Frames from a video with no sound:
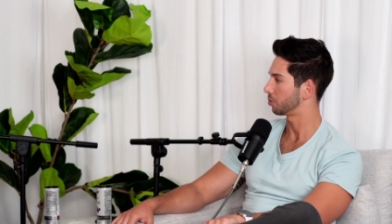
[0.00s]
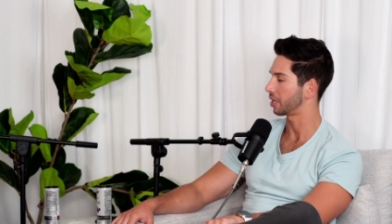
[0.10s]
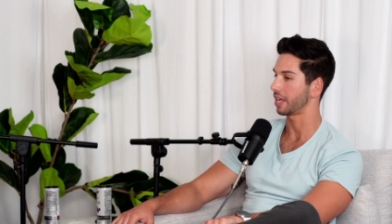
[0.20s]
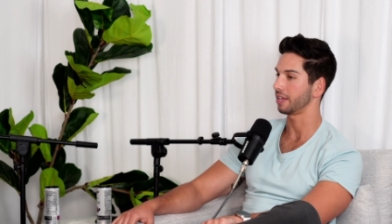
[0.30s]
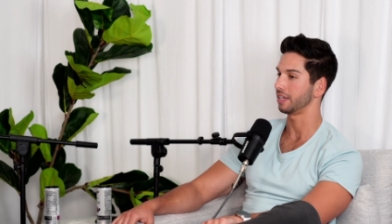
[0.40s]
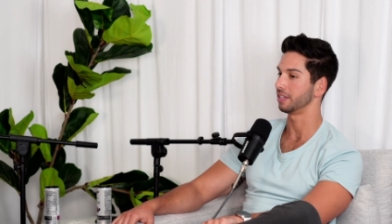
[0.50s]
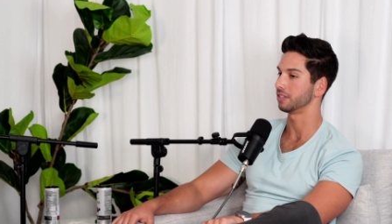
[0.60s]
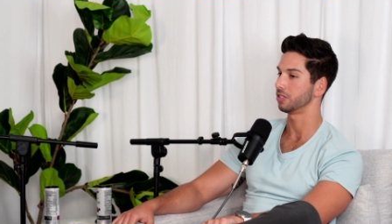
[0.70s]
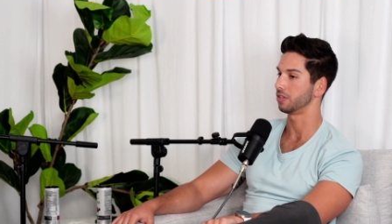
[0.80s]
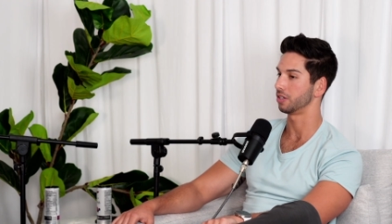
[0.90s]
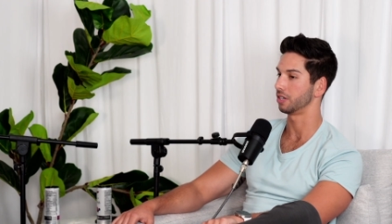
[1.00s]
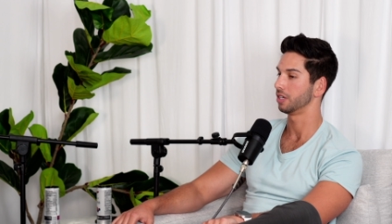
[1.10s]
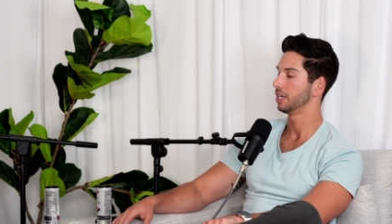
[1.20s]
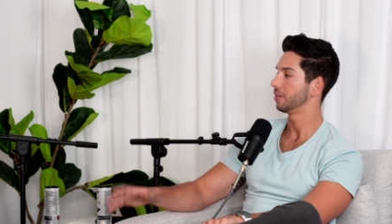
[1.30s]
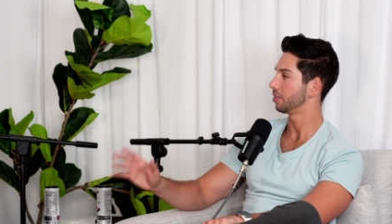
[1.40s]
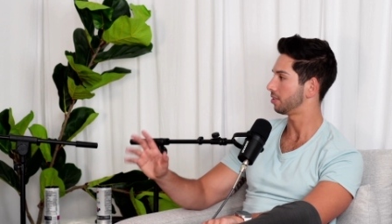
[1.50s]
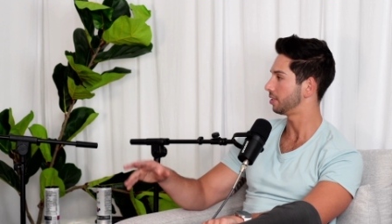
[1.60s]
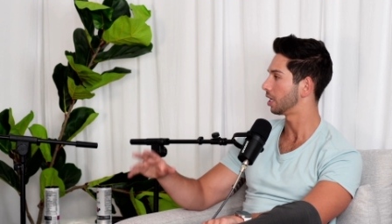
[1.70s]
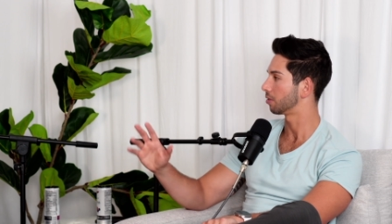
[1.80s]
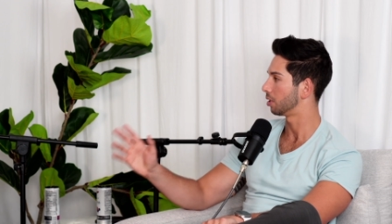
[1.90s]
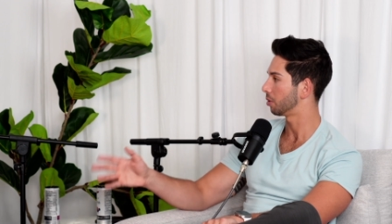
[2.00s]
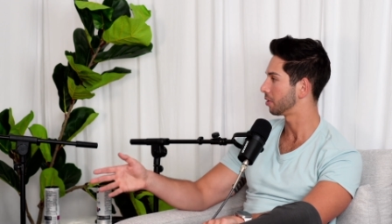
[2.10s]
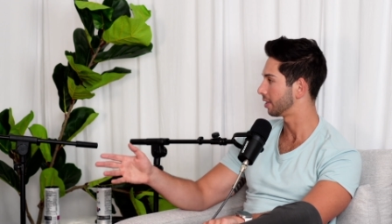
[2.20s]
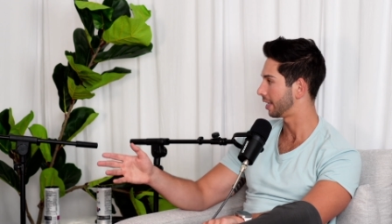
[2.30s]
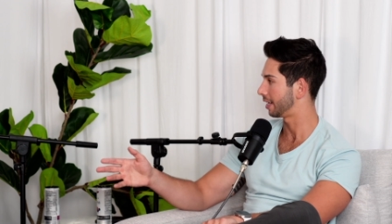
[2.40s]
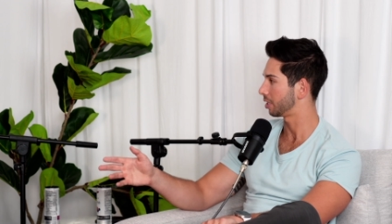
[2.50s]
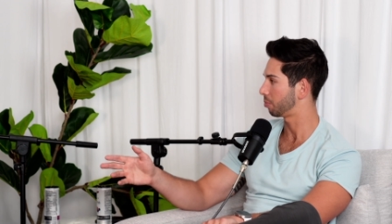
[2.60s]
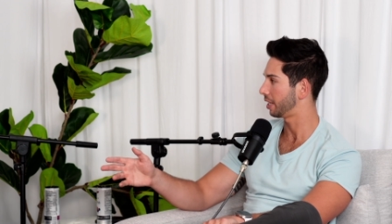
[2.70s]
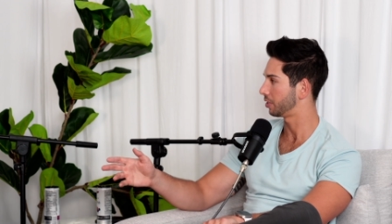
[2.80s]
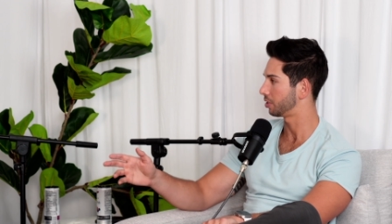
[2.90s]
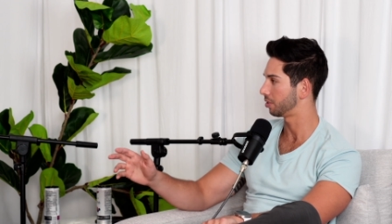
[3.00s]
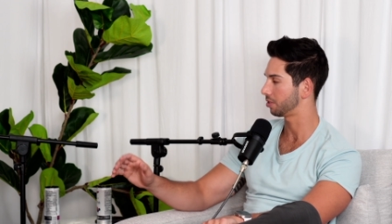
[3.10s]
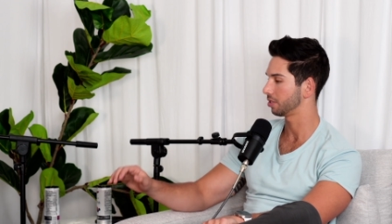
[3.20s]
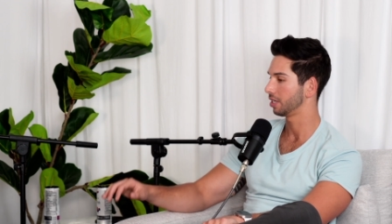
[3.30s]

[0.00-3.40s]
get into the CRO and the landing pages,